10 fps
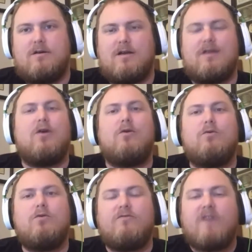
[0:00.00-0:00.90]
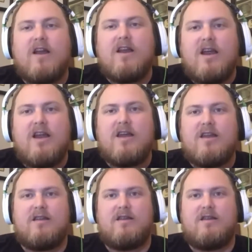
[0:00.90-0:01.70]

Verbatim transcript: No, you fucking idiot.